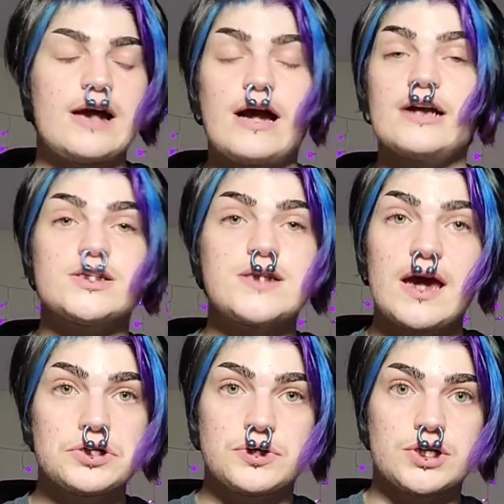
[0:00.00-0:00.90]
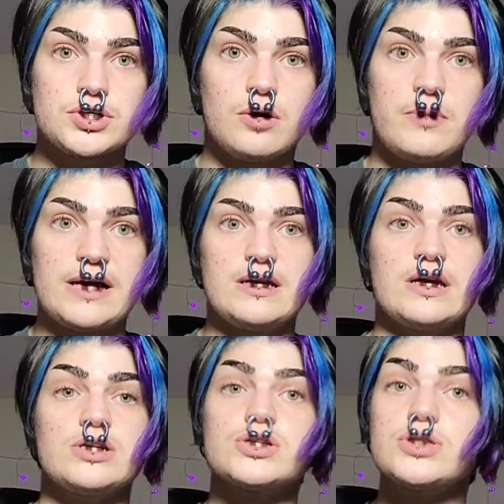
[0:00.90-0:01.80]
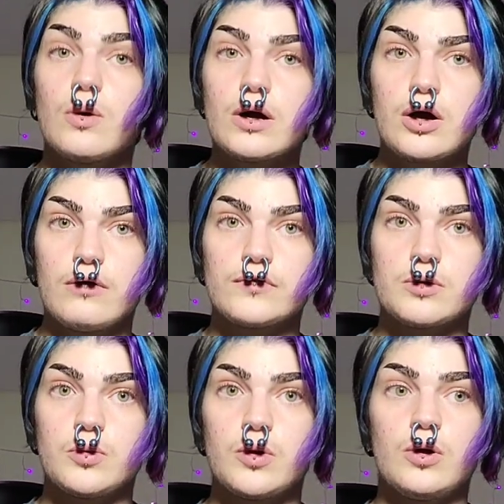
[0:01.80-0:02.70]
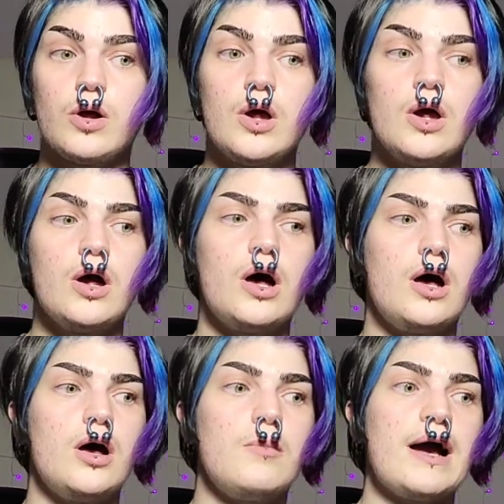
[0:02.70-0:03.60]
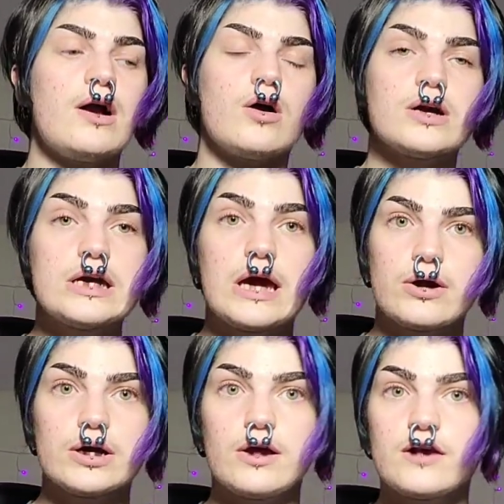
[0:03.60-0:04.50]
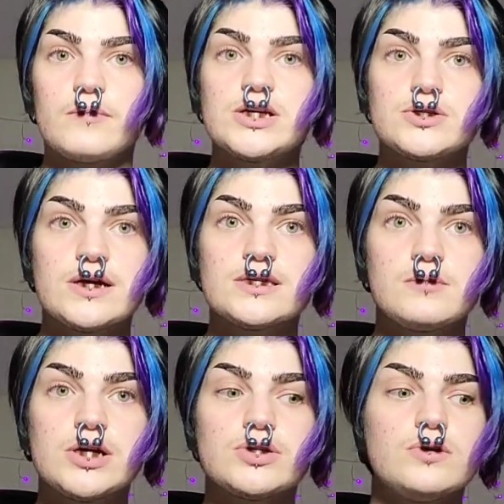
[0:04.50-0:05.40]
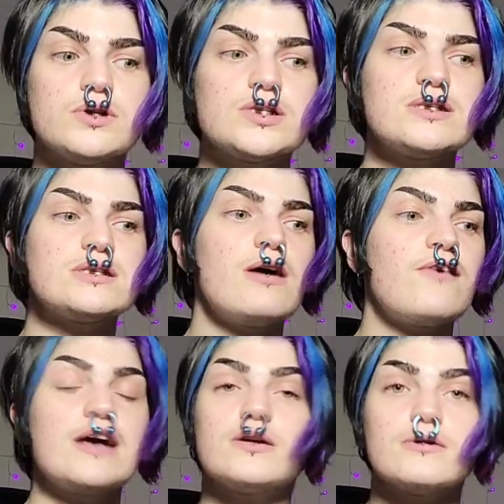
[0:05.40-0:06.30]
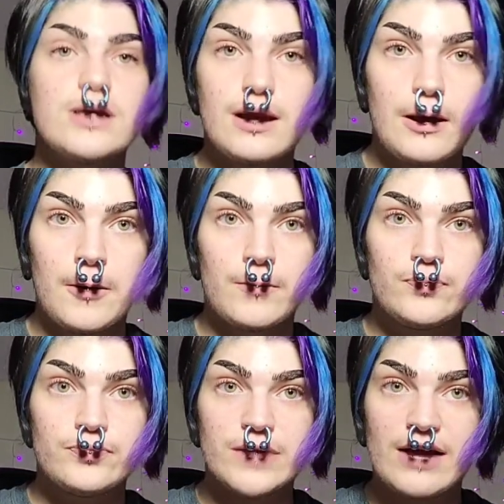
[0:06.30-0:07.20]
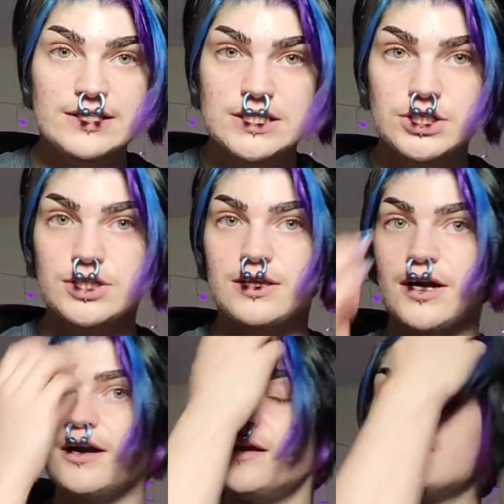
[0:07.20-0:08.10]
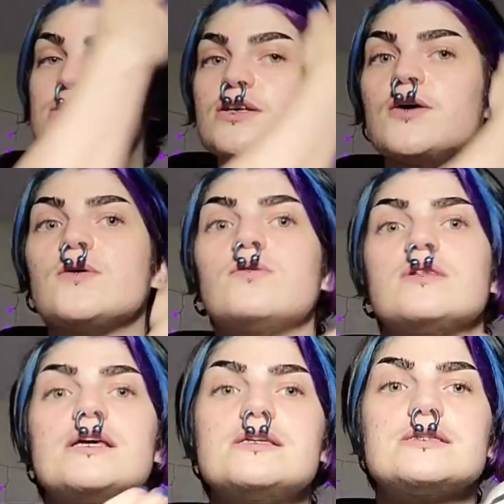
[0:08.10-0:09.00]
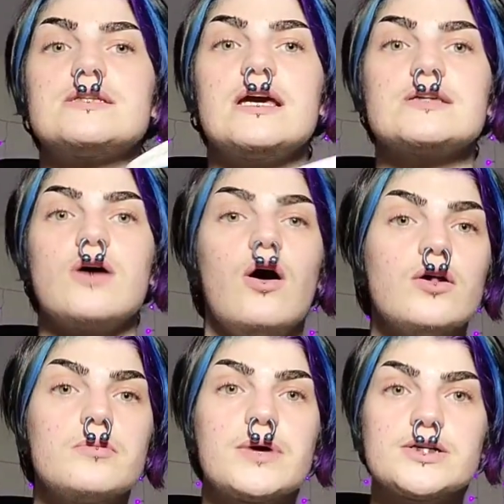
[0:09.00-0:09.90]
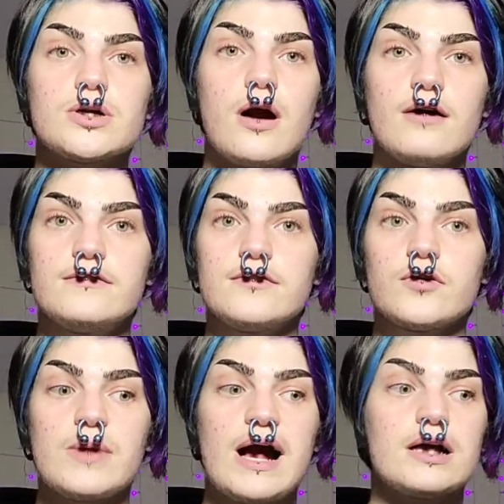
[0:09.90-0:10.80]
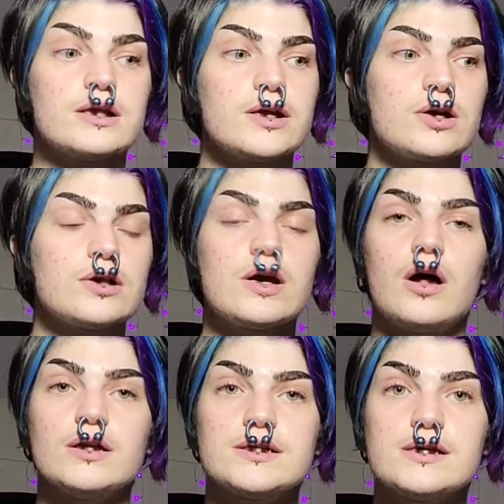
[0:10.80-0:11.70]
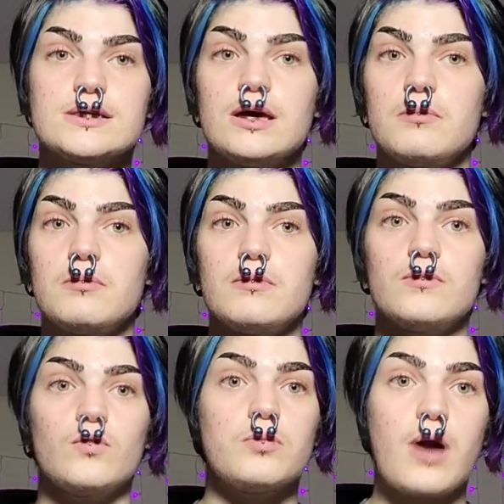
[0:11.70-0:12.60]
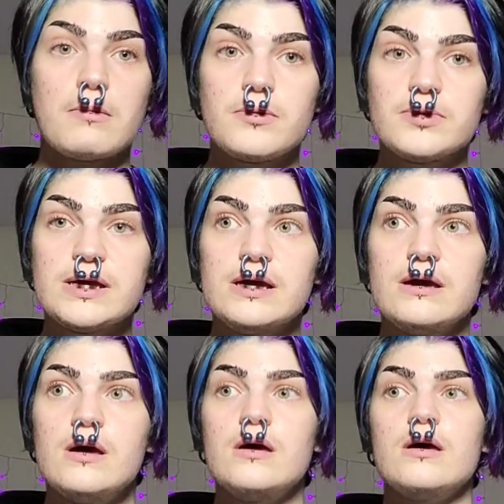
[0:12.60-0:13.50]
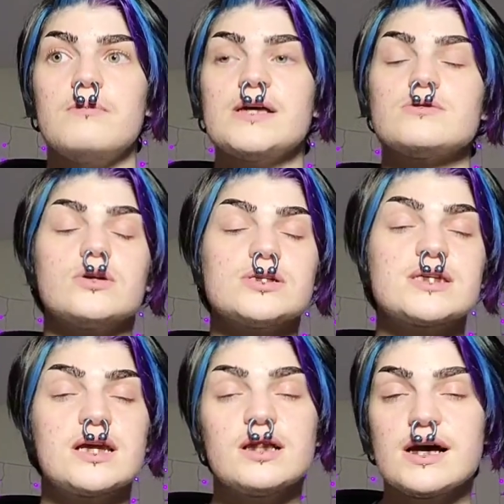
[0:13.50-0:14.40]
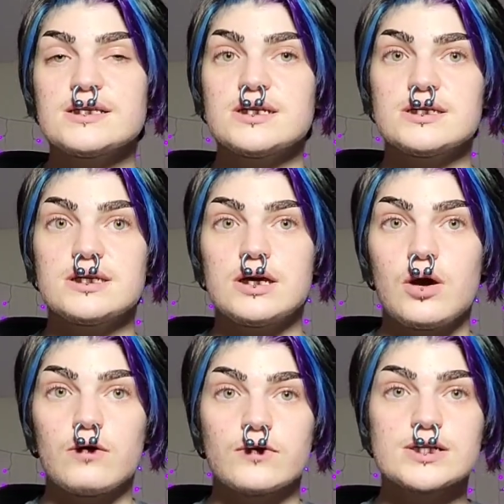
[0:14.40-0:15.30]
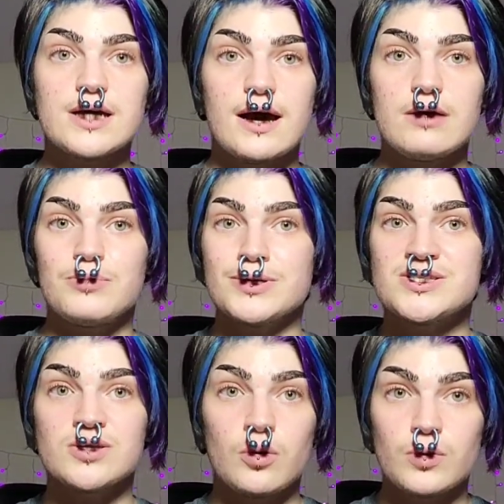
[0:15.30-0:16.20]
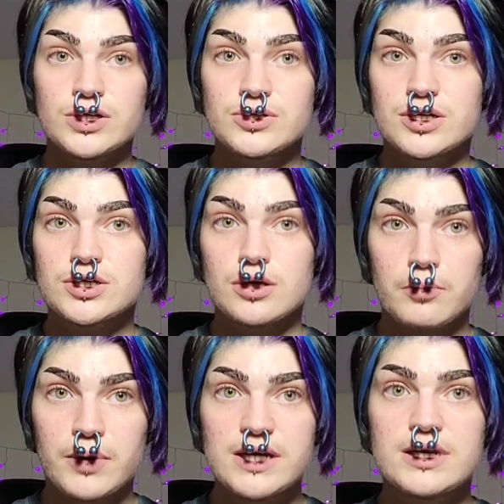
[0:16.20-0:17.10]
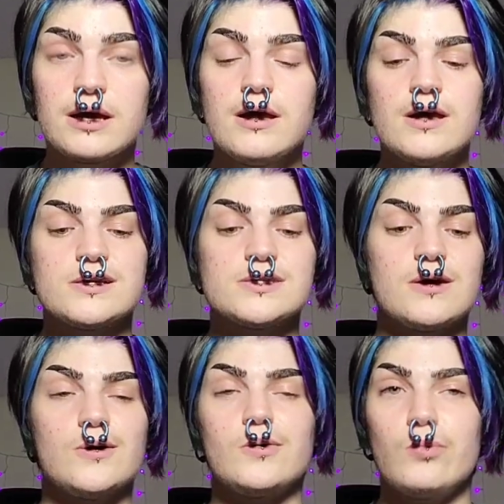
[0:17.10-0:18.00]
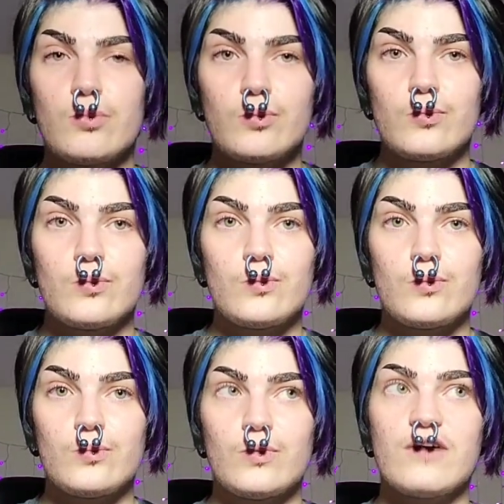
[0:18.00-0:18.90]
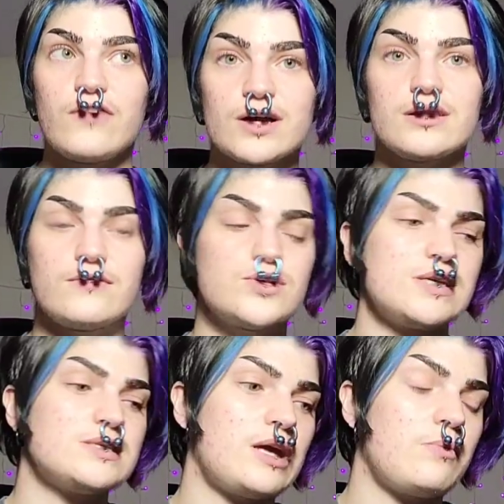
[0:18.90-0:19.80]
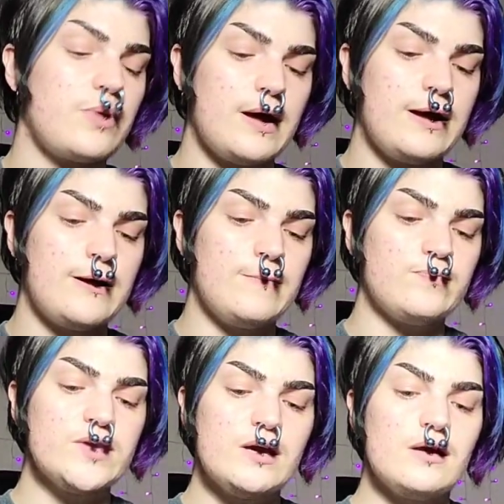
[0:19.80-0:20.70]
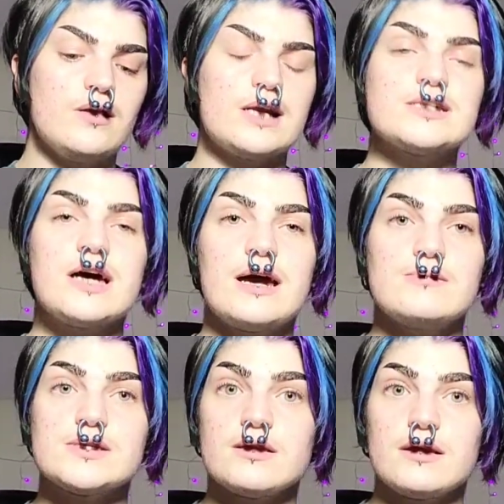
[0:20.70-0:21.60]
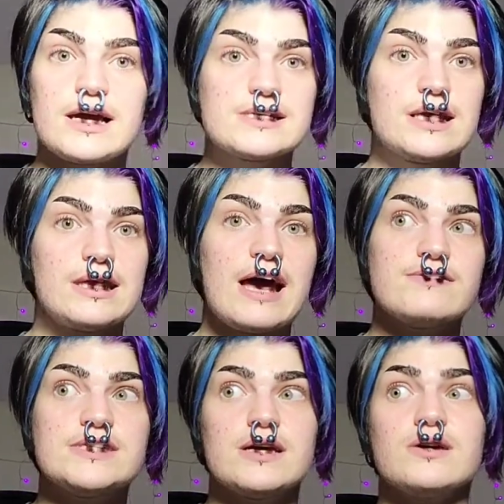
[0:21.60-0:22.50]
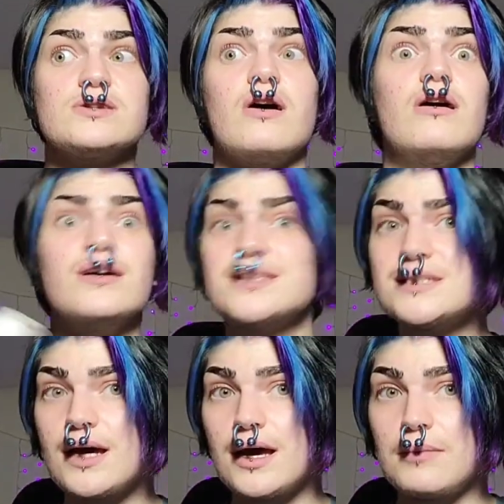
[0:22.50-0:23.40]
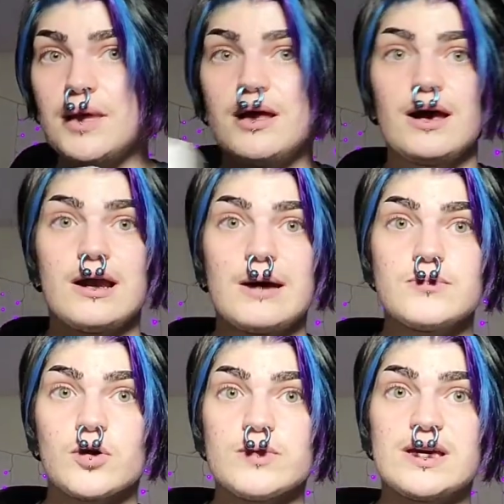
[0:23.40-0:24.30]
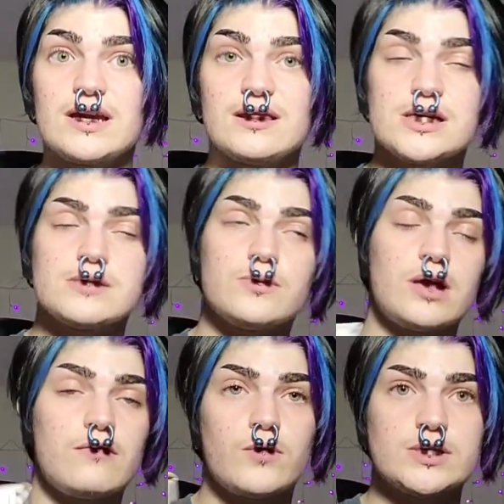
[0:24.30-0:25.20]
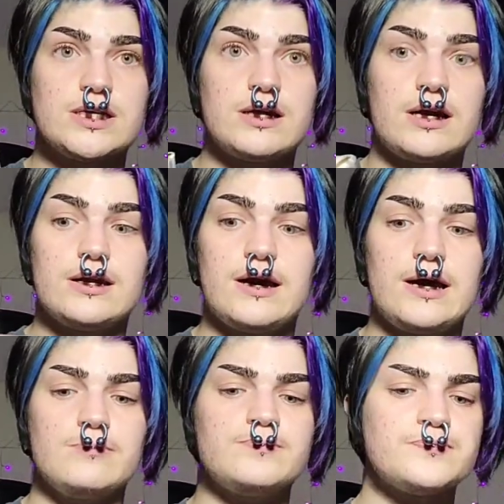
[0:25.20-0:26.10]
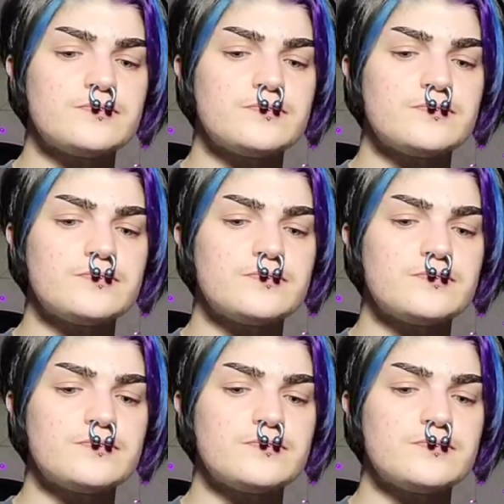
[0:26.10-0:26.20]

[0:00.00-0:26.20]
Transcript: I just hate traditional binding. It is so uncomfortable. I already carry a lot of my stress in my shoulders and stuff. I don't need help having tension there. So this takes all the pressure off of your back. Literally all it does, it will probably mess with your skin elasticity over time, but so would traditional binding. So I fucking love trans tape. A lot of times, like I said, they have sales all the time, and I'm normally getting this for like $14.99.